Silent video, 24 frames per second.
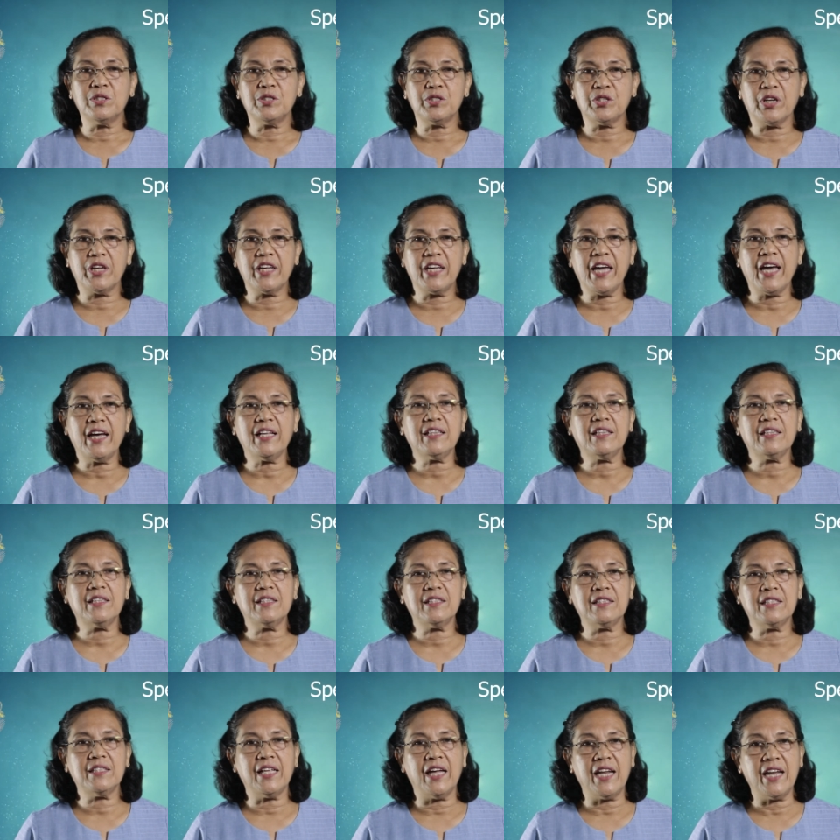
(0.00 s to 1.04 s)
to get
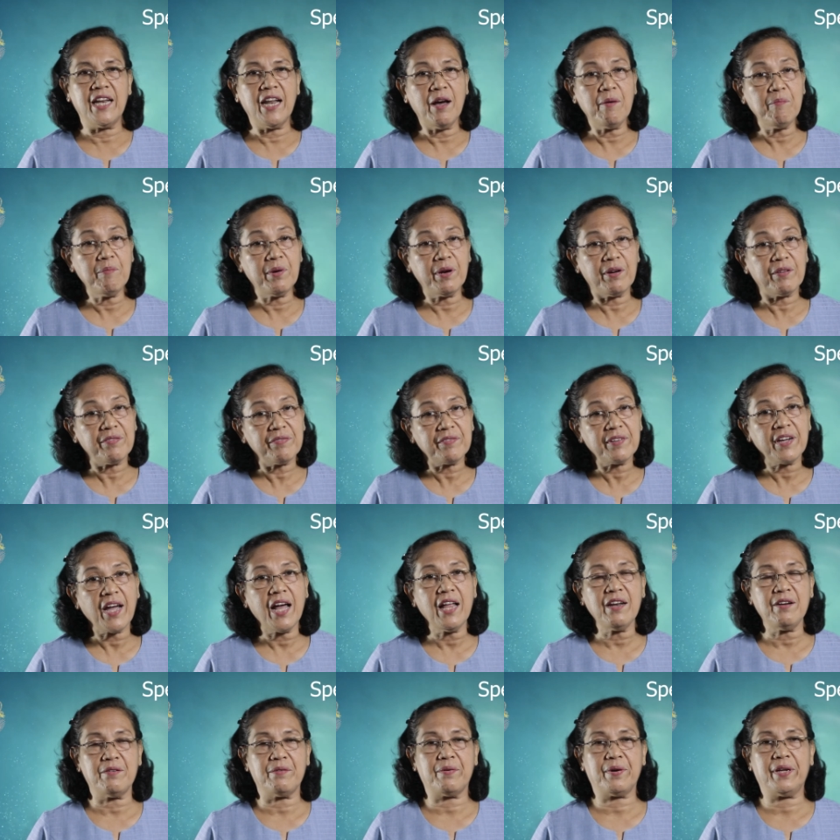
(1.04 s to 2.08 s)
the number of
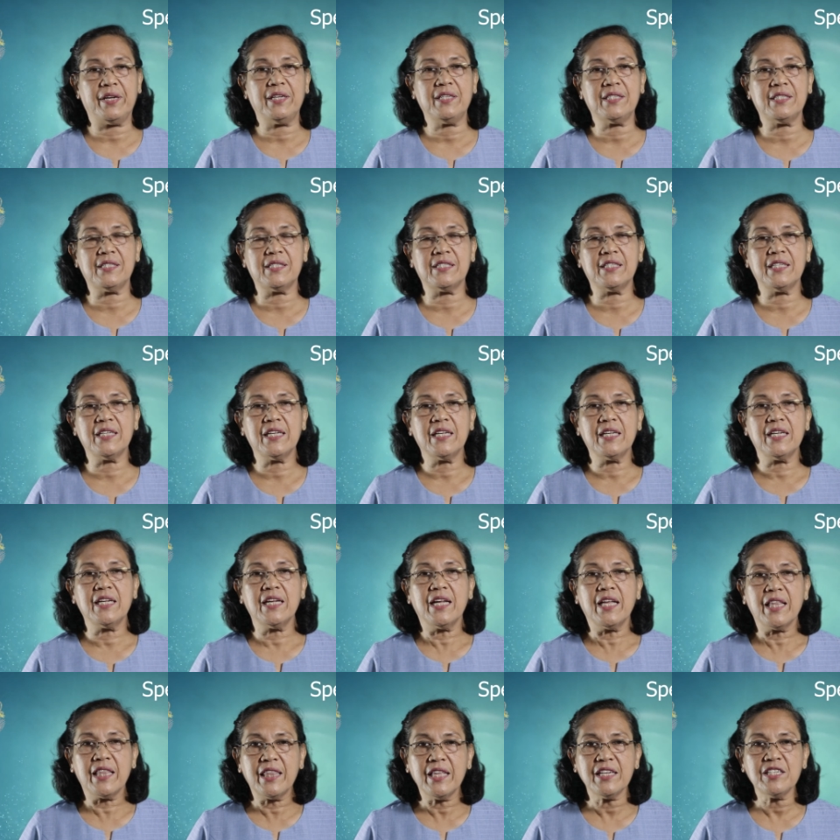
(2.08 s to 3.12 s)
calories,
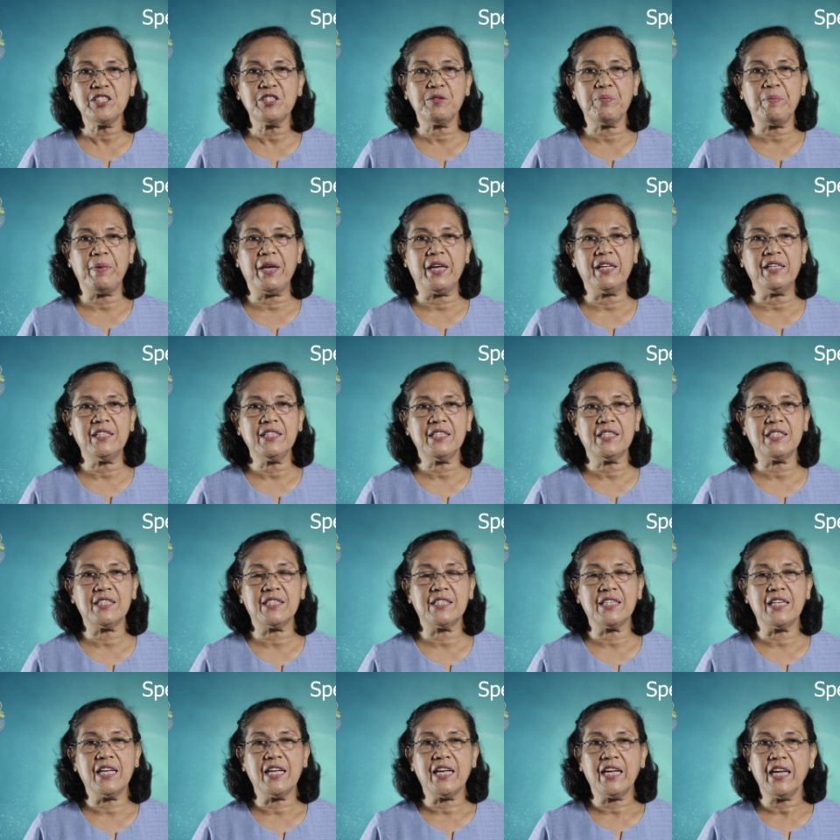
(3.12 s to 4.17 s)
this
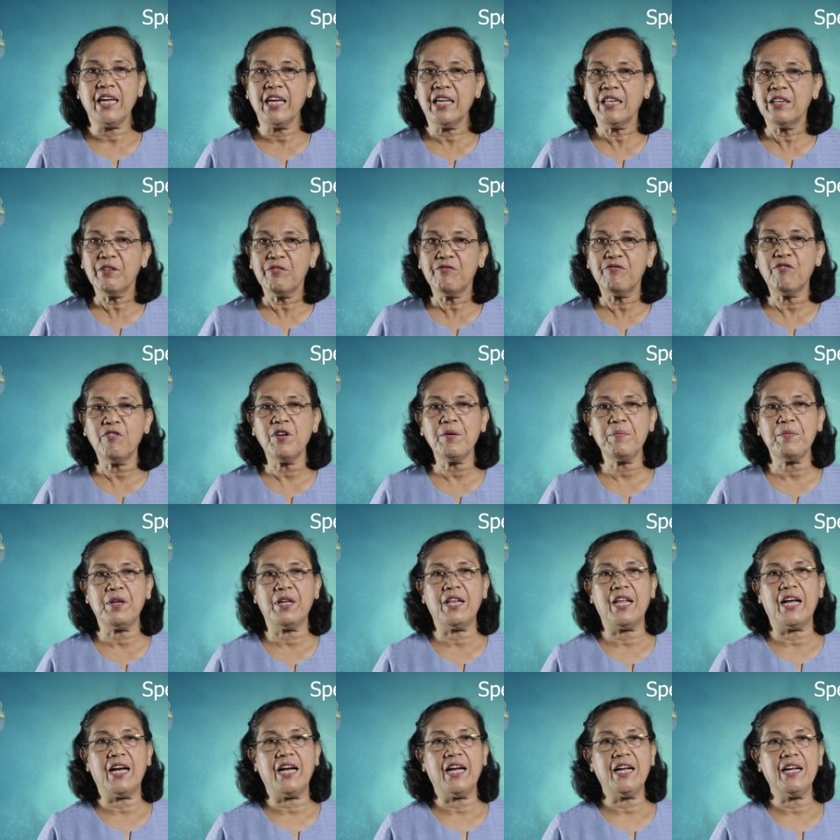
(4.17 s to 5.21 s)
means in the
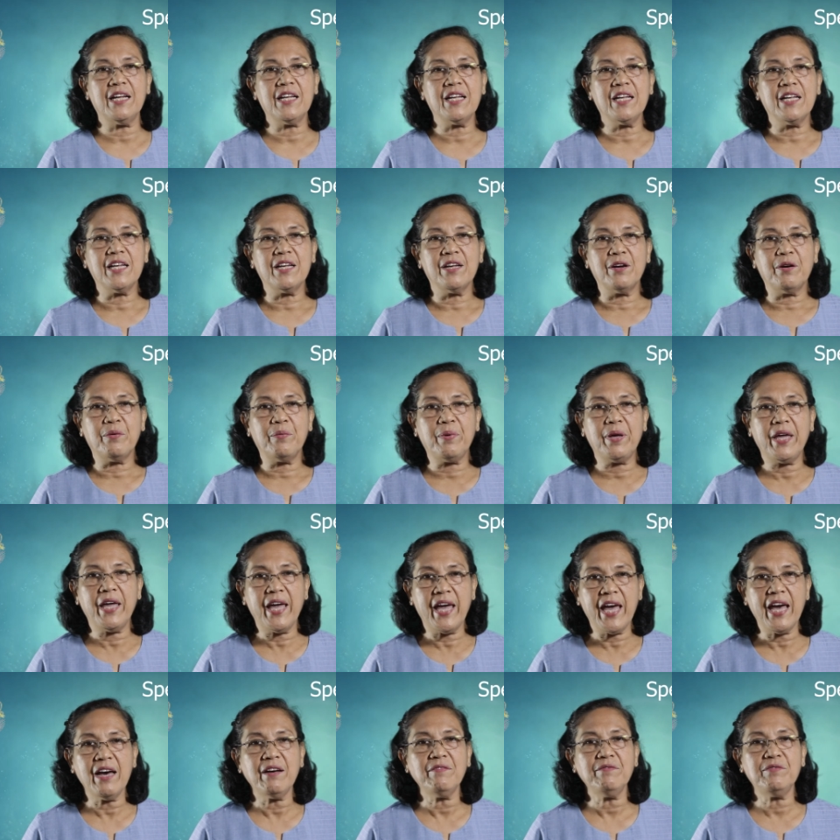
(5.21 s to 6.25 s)
formula, we
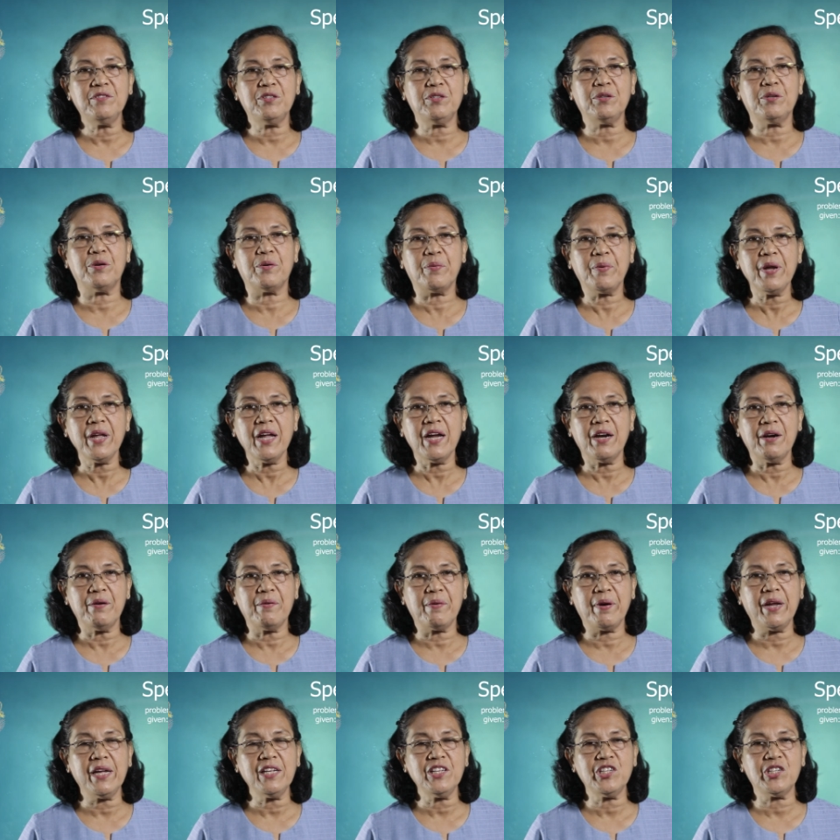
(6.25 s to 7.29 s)
have to
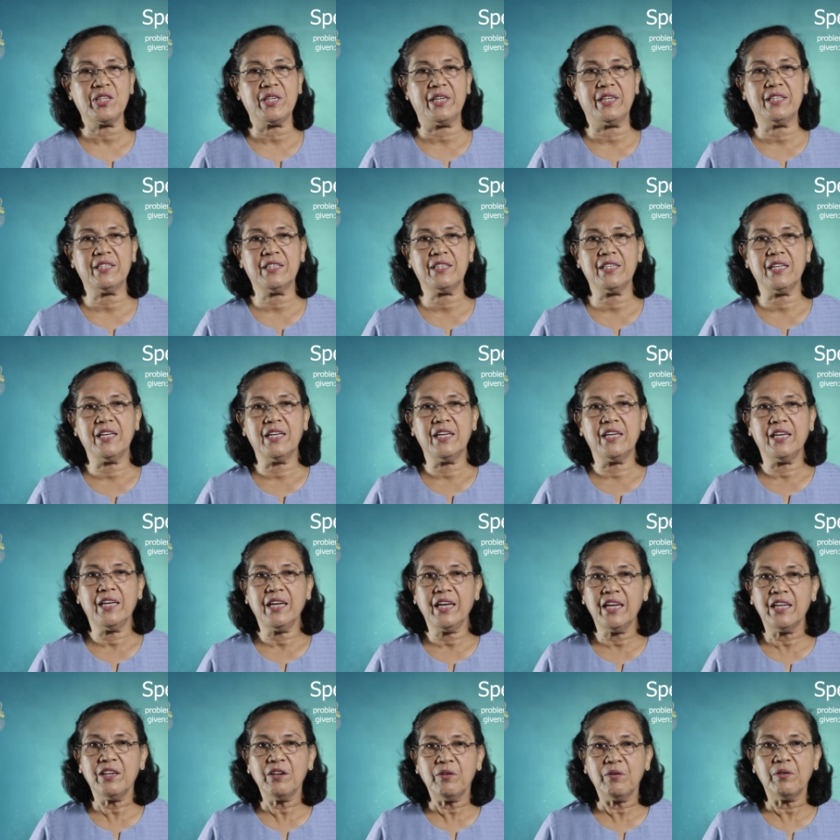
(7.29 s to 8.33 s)
rearrange it
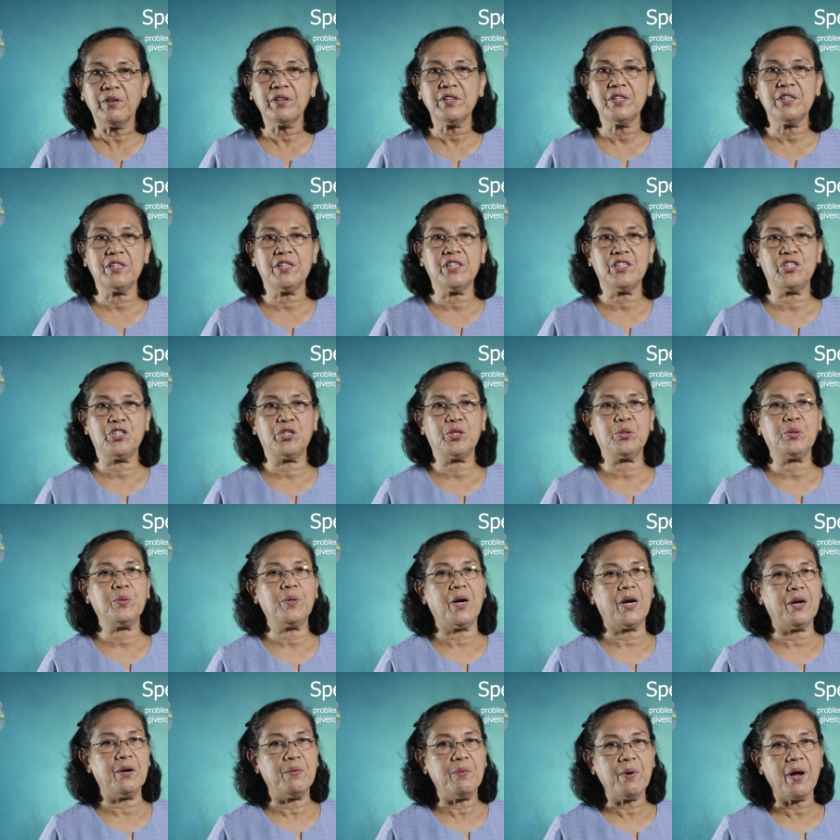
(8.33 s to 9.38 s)
in order to
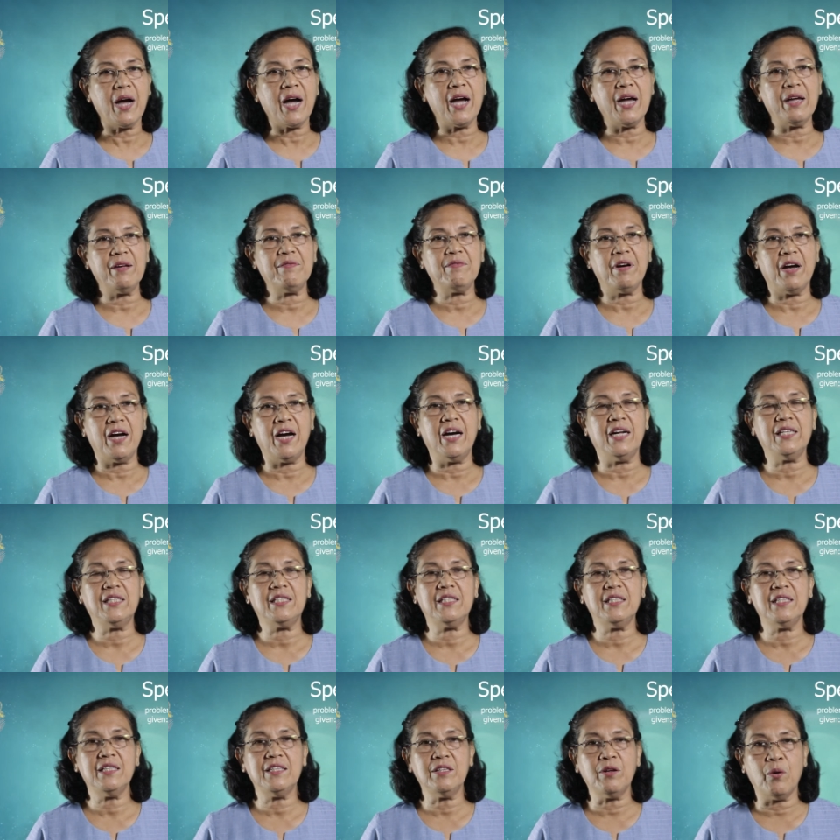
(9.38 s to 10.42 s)
arrive at
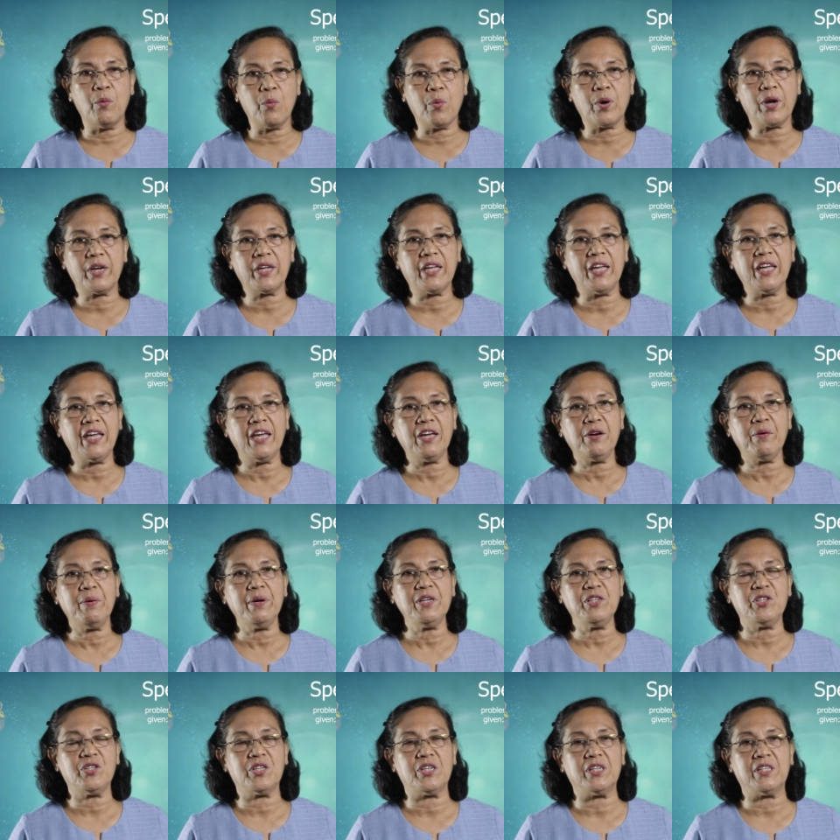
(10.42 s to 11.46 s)
the working
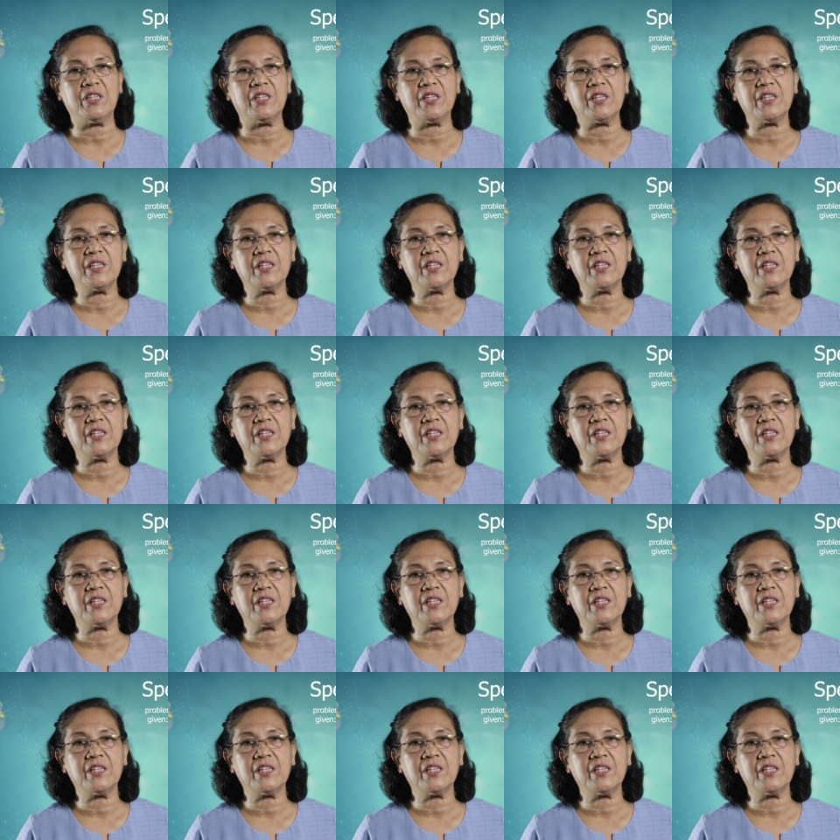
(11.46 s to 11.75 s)
equation